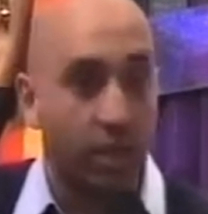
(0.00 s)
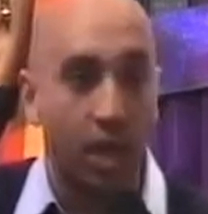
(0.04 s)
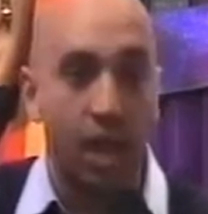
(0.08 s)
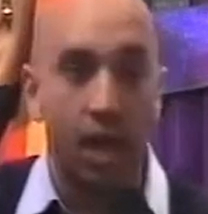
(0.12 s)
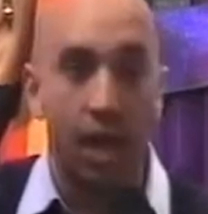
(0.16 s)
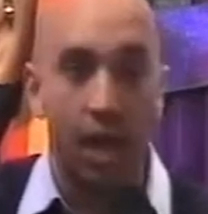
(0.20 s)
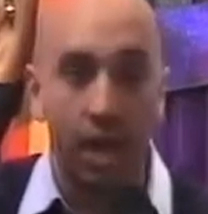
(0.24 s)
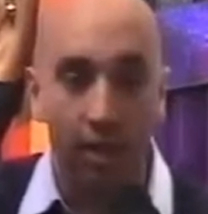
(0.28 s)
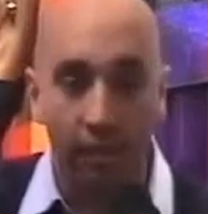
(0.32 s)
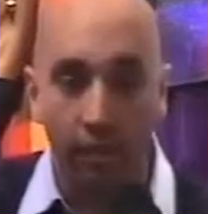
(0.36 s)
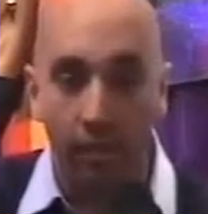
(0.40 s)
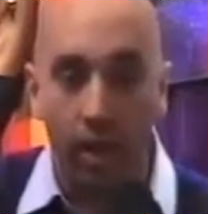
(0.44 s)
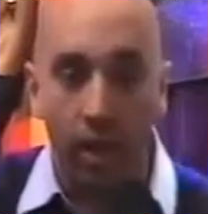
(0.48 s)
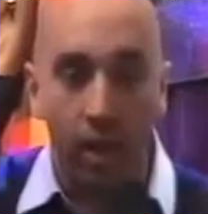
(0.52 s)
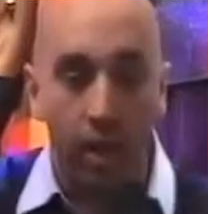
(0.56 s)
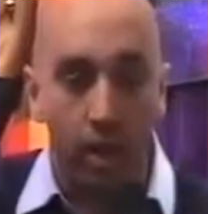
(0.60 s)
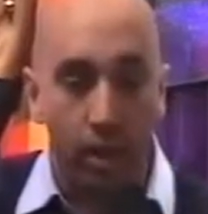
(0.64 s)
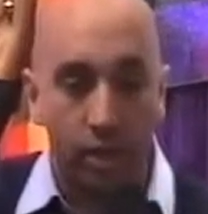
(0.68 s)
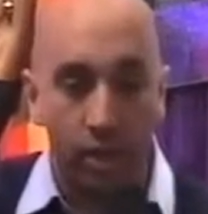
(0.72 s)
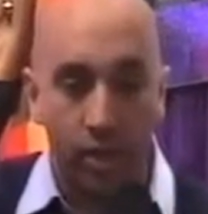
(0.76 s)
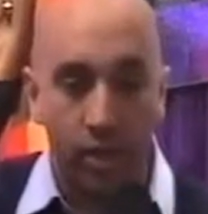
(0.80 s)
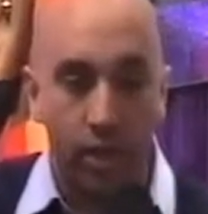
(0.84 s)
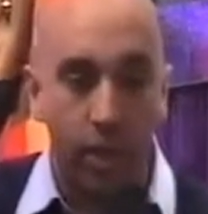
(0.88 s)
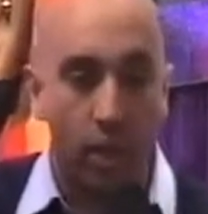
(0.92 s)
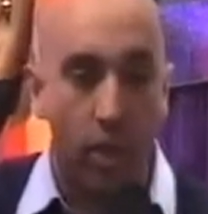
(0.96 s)
I love,
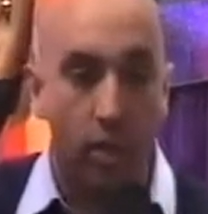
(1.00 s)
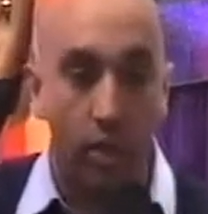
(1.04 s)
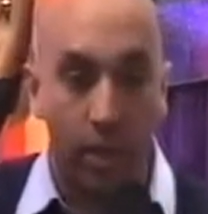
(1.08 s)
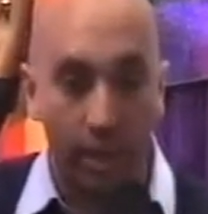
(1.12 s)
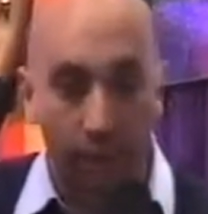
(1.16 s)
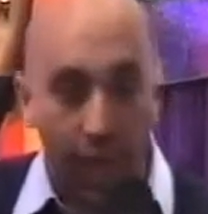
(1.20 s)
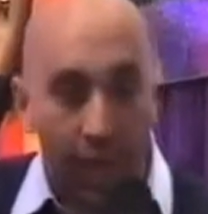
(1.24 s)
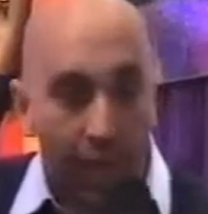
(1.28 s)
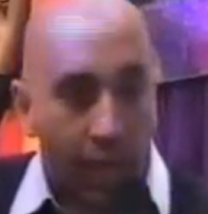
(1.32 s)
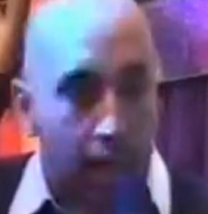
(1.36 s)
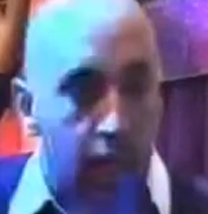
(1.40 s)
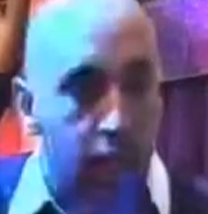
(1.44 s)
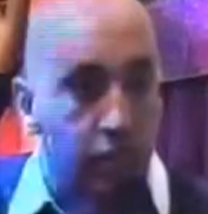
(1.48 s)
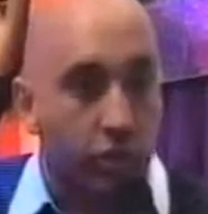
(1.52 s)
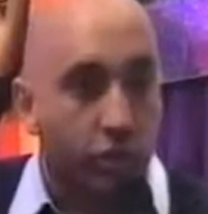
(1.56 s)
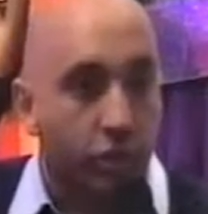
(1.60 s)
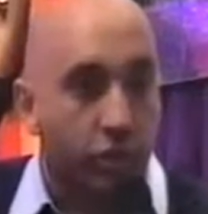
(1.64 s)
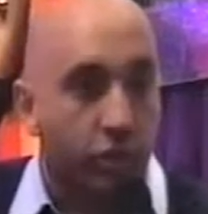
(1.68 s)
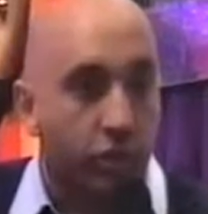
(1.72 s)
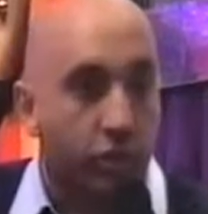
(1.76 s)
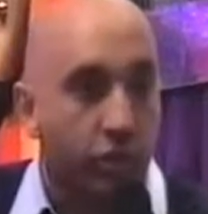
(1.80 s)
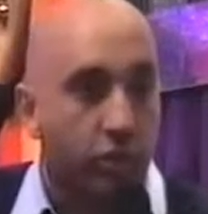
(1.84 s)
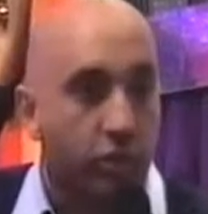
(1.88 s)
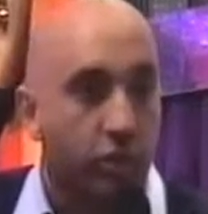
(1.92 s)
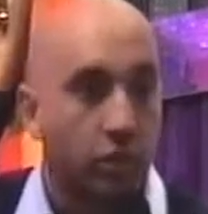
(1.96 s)
you know, English
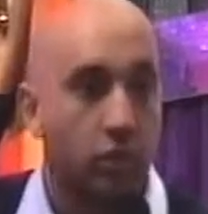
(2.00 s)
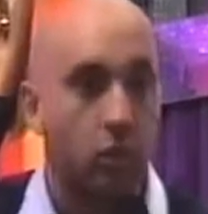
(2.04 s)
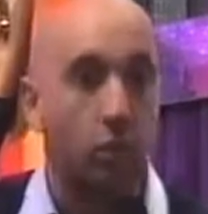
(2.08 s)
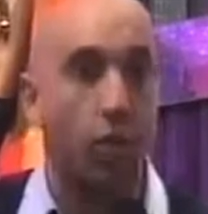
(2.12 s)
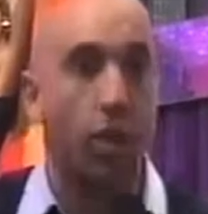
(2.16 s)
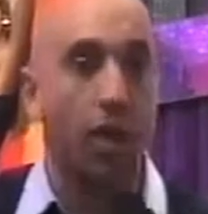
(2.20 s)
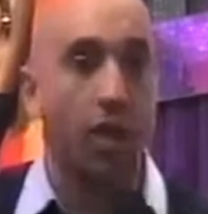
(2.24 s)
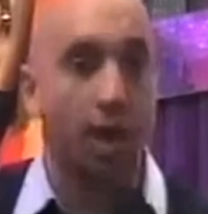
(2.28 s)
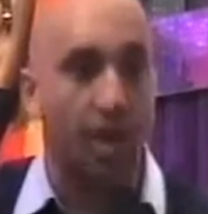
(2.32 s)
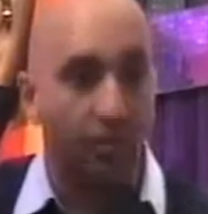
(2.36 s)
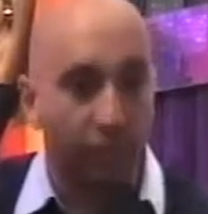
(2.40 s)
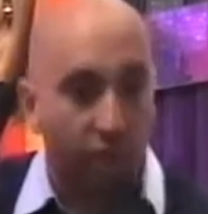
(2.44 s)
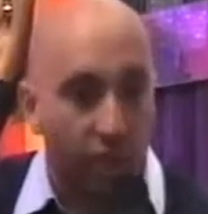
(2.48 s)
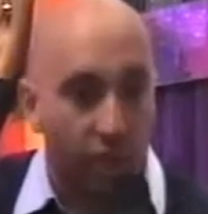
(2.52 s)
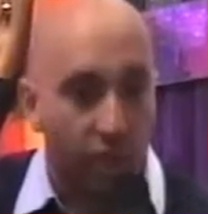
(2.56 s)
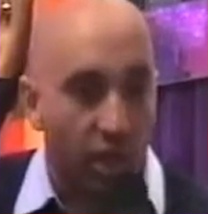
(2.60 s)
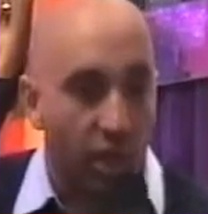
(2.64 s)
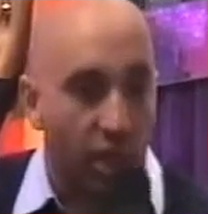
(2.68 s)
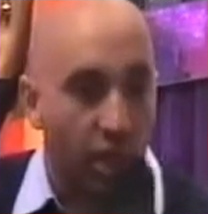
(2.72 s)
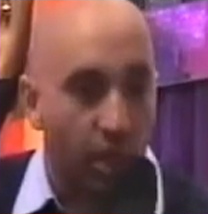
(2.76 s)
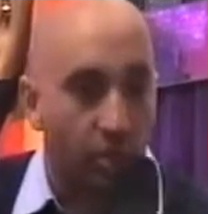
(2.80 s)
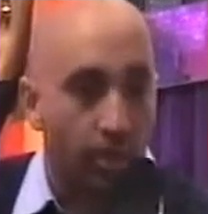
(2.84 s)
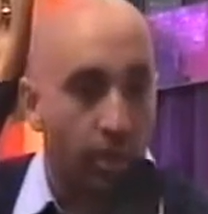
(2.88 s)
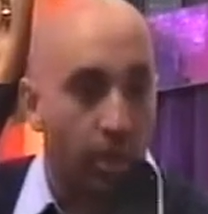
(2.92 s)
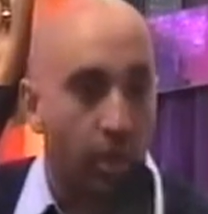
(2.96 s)
literature at school. I love
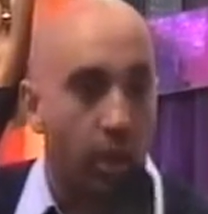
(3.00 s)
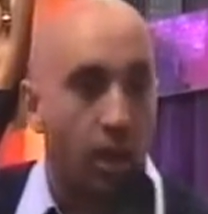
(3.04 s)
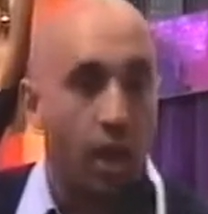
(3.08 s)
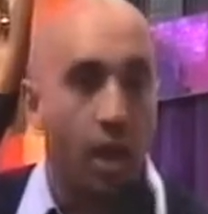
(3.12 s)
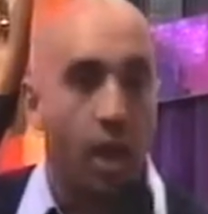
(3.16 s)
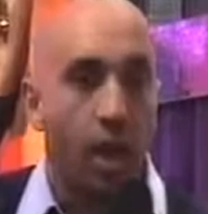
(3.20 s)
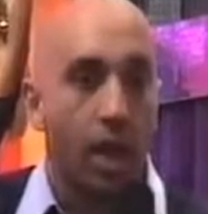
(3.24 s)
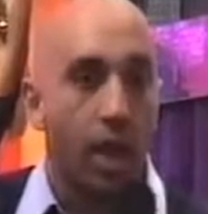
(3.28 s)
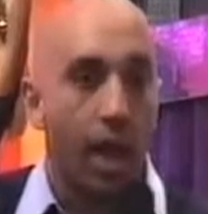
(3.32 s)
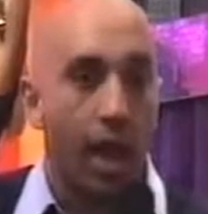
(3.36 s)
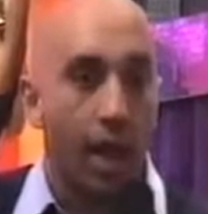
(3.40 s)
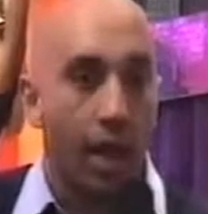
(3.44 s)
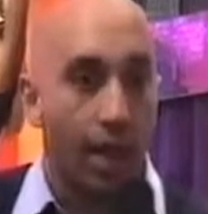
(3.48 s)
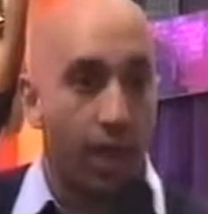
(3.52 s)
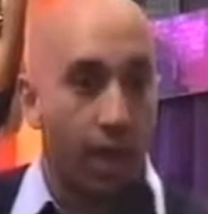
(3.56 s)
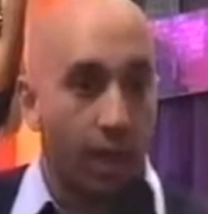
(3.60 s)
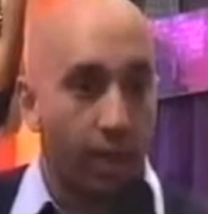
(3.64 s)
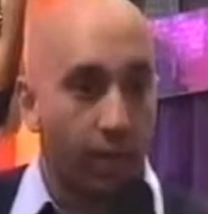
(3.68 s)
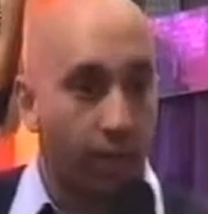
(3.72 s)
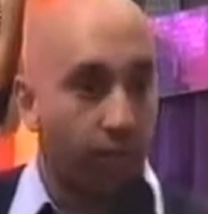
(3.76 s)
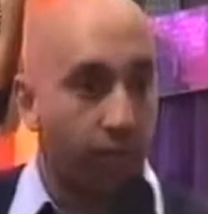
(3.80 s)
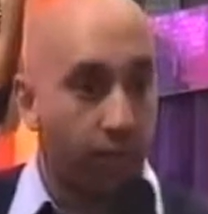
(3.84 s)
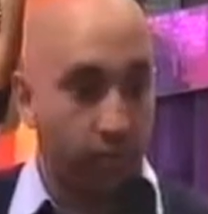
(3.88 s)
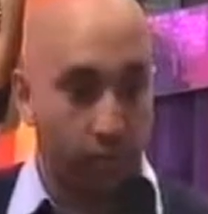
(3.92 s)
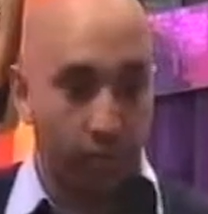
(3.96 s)
German. Mm-hmm. And I
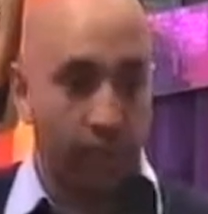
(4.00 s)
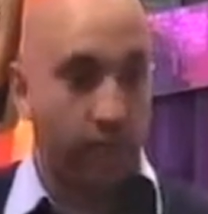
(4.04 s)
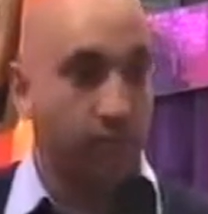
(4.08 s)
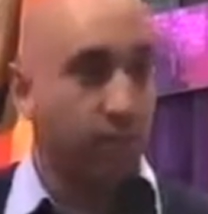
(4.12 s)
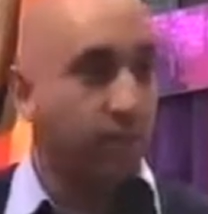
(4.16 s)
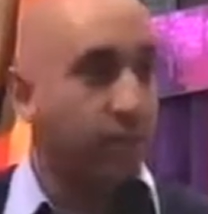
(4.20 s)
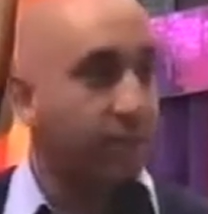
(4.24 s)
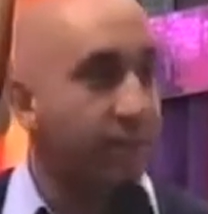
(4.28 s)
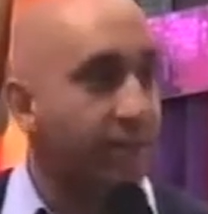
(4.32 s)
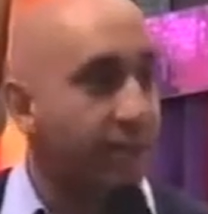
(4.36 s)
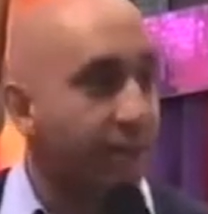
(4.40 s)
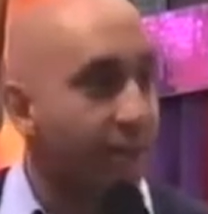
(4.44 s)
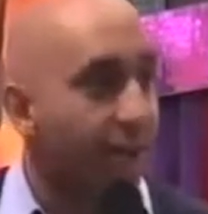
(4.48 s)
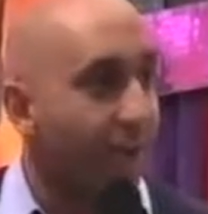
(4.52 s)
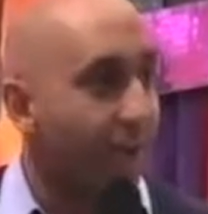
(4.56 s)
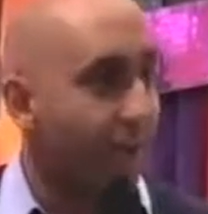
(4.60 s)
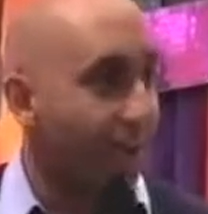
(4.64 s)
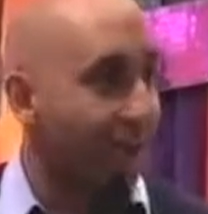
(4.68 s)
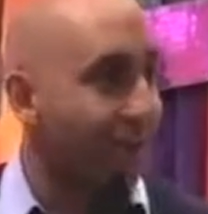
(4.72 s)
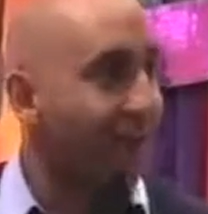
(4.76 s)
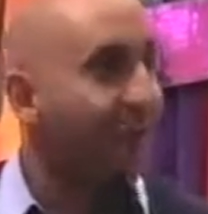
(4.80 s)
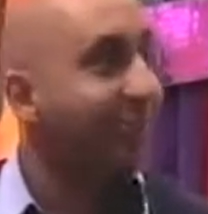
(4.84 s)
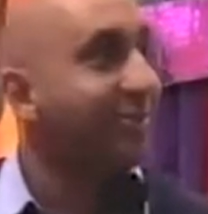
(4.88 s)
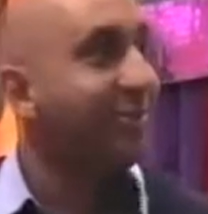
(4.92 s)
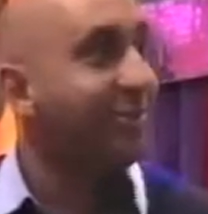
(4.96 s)
love, as you can tell,
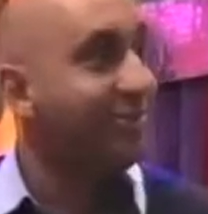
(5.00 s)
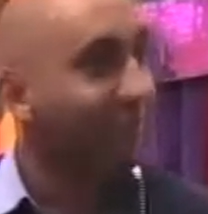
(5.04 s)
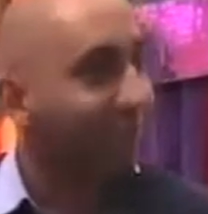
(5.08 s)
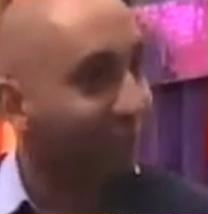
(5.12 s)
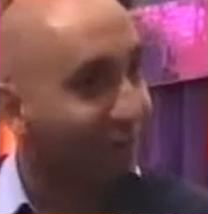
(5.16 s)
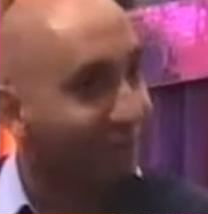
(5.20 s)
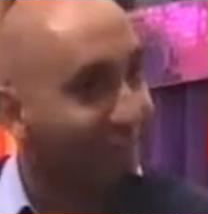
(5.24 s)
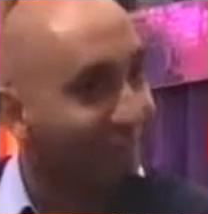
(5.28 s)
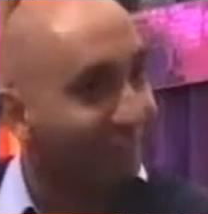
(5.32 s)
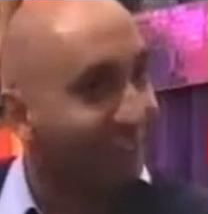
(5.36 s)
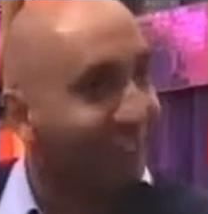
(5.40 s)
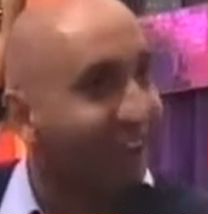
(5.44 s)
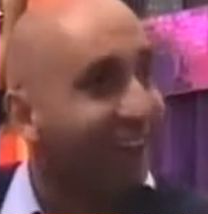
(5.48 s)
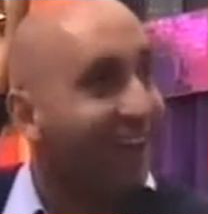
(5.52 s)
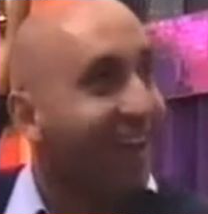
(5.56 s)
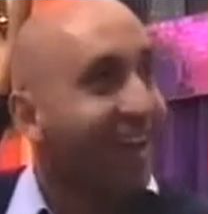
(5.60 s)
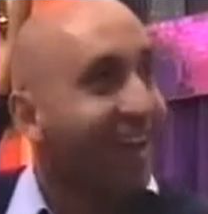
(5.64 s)
I love talking.